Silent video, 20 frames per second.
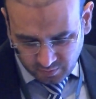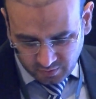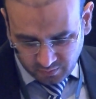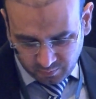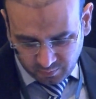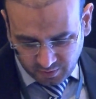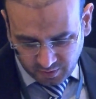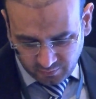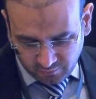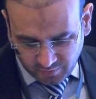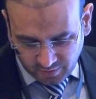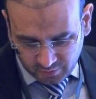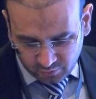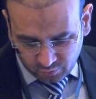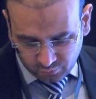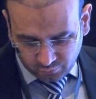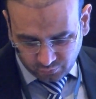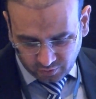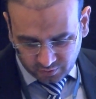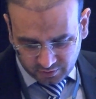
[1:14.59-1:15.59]
mean values
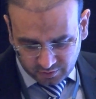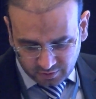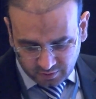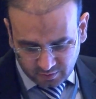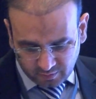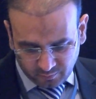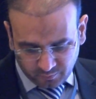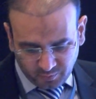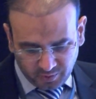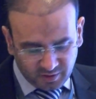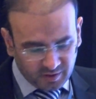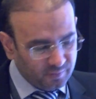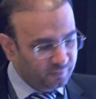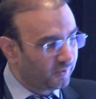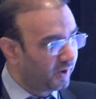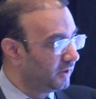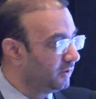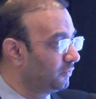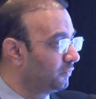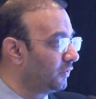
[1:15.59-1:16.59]
for the mean and
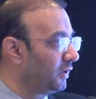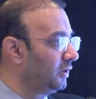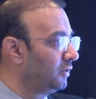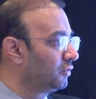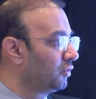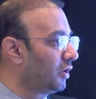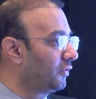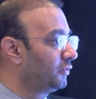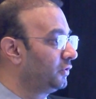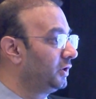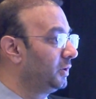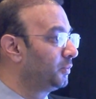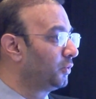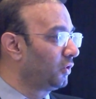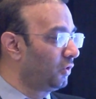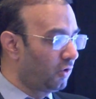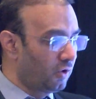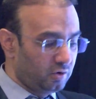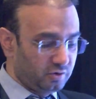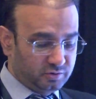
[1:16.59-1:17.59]
variance values of input
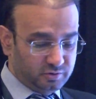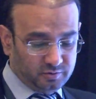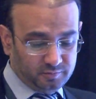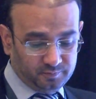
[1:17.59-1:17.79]
logs.